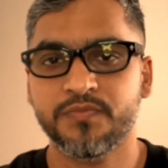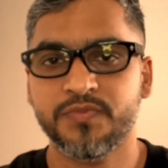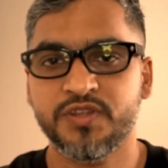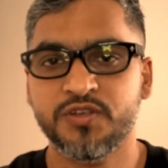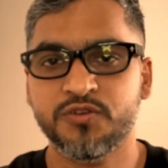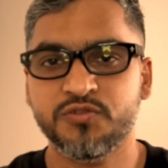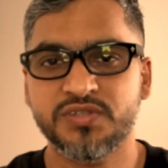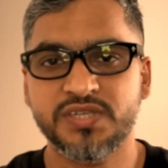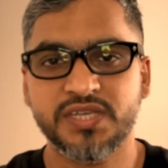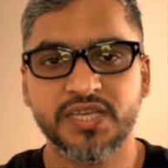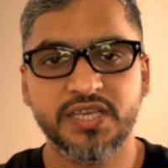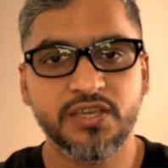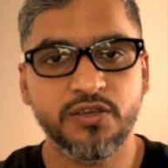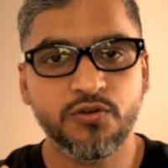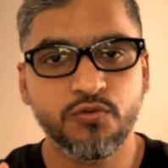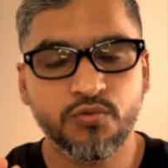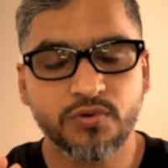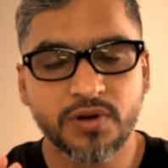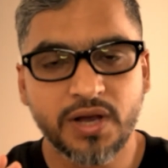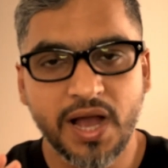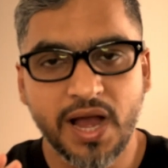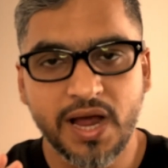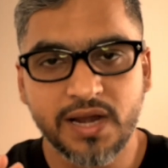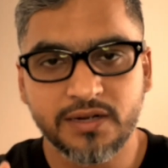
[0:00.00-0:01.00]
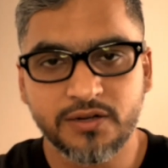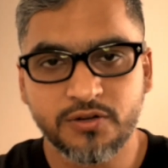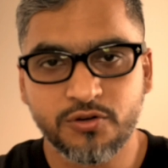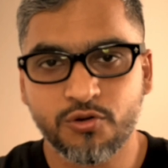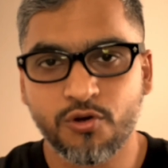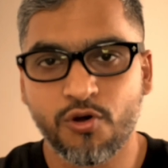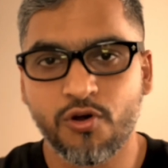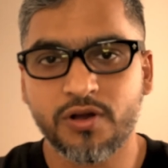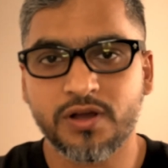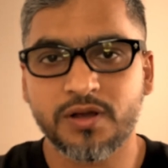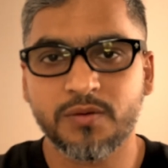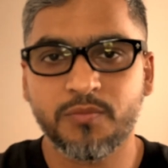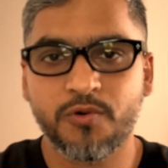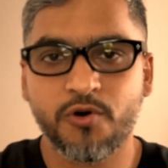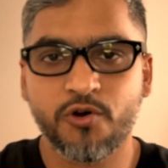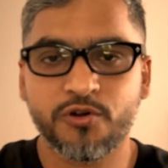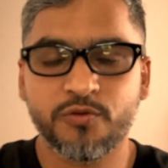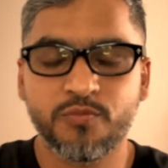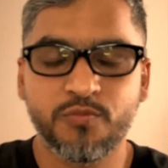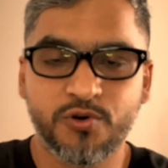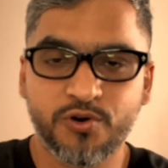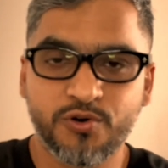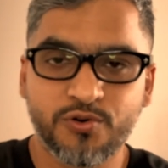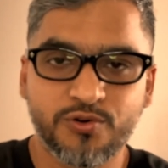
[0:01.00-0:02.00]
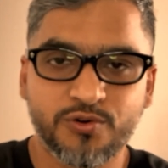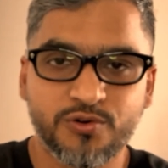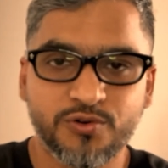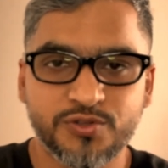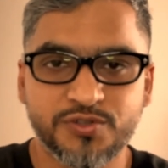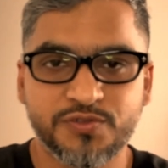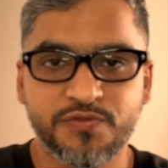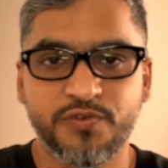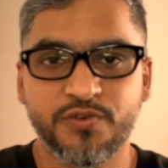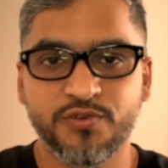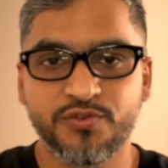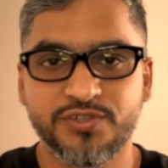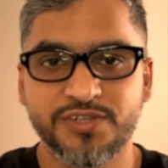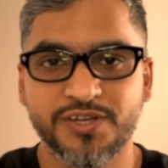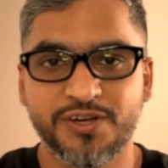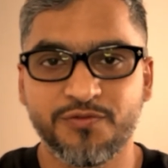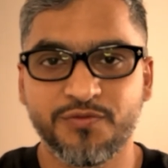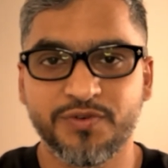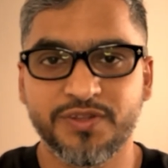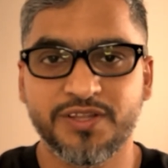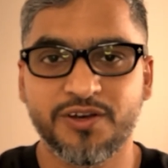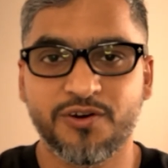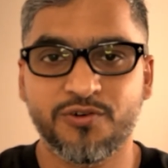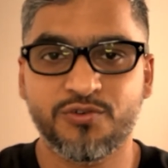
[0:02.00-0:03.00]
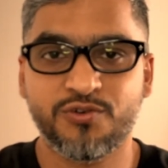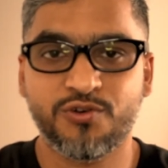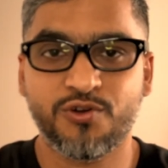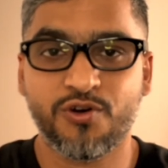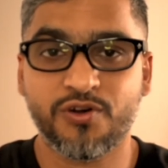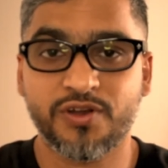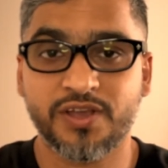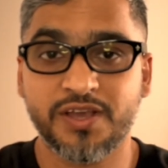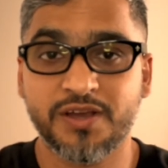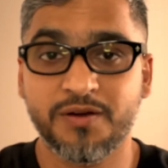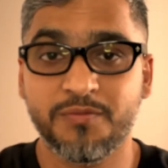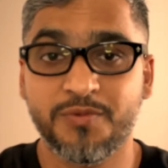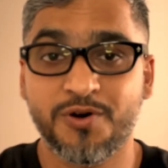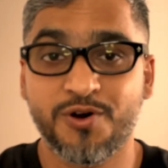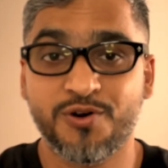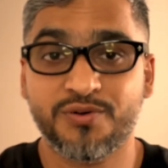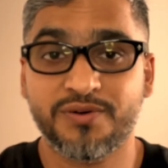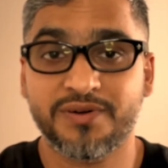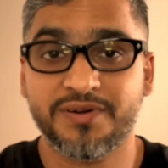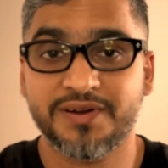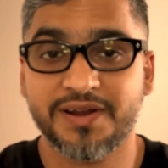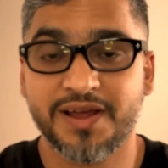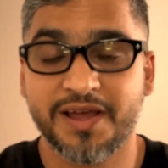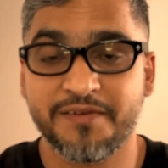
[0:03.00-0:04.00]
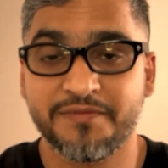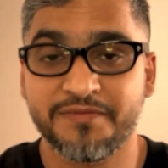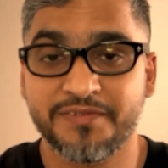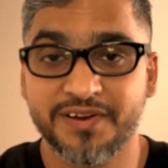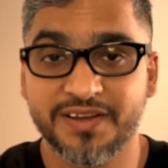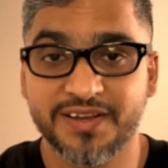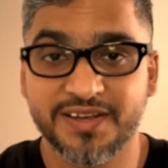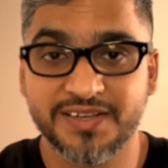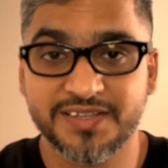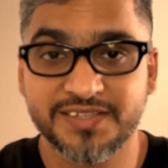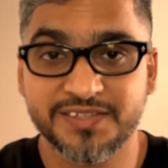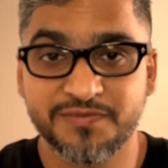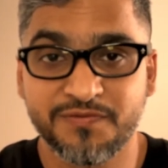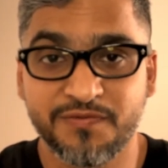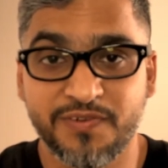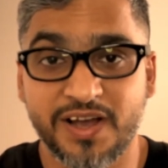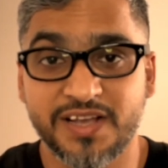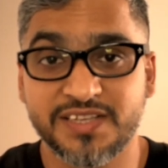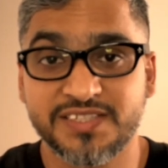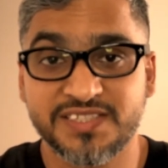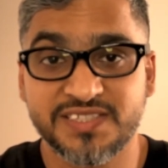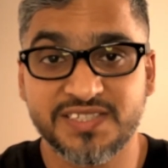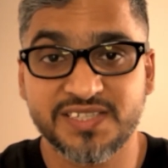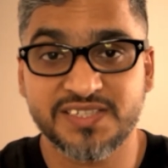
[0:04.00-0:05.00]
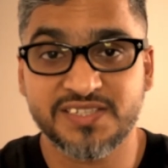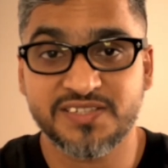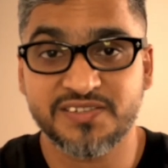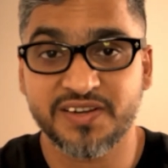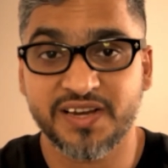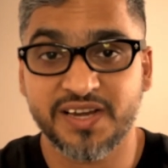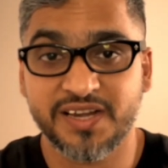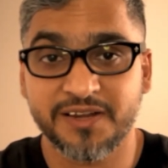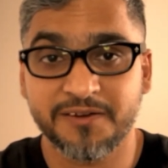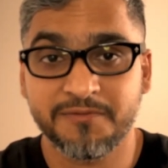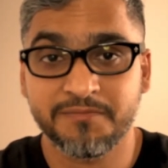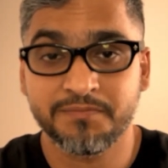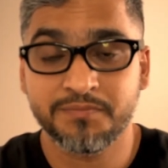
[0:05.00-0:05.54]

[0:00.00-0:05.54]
you see, you can't talk about Morocco's future without talking about Africa's fastest train.